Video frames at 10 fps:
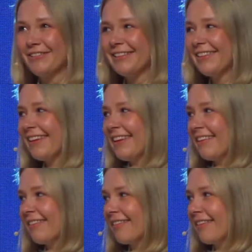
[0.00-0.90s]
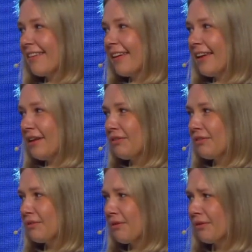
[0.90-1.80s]
to attend
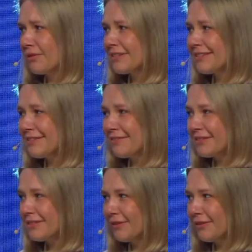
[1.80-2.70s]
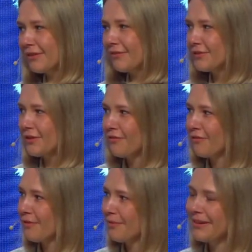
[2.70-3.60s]
A2 courses of Estonian. So
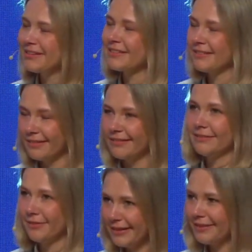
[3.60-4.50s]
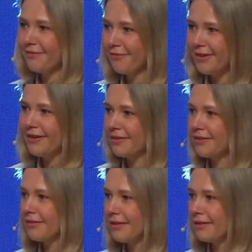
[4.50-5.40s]
for me, it's really
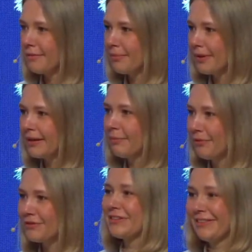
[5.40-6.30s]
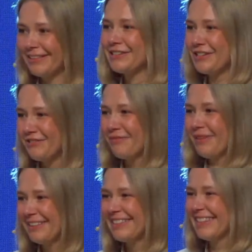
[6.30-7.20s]
very big personal
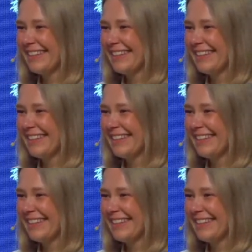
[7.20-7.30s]
achievement.